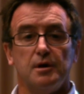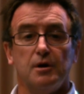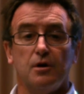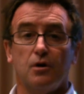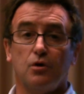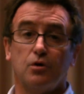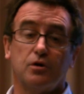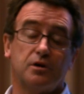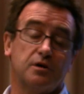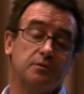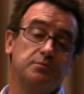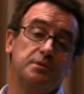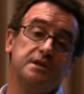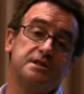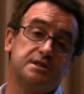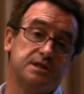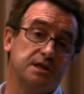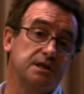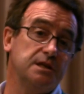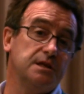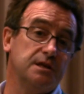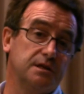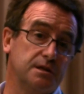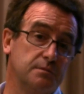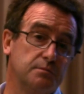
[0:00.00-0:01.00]
or it could be
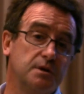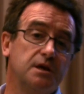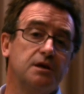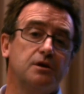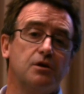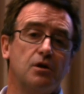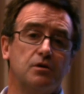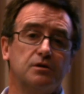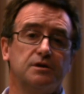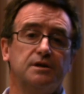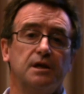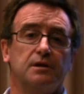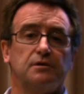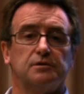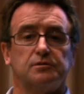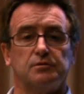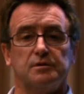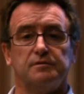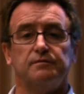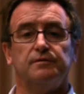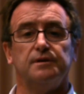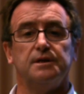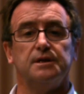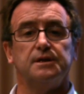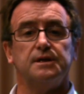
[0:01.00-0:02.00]
sitting in the Mekong Delta
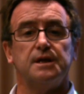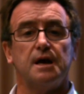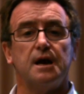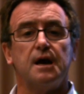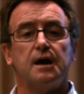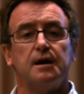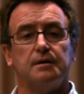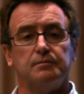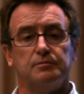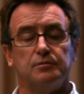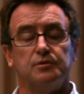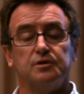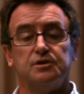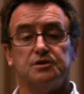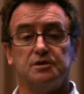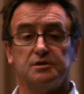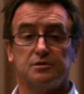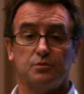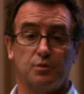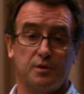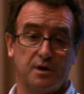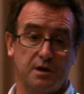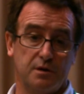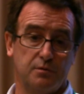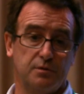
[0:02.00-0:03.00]
in Vietnam, which is
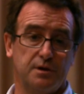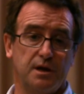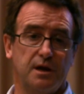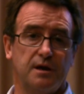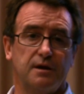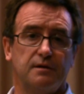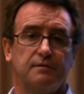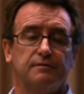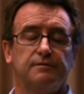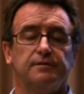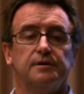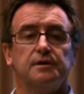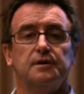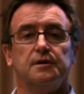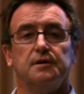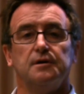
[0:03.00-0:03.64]
where we have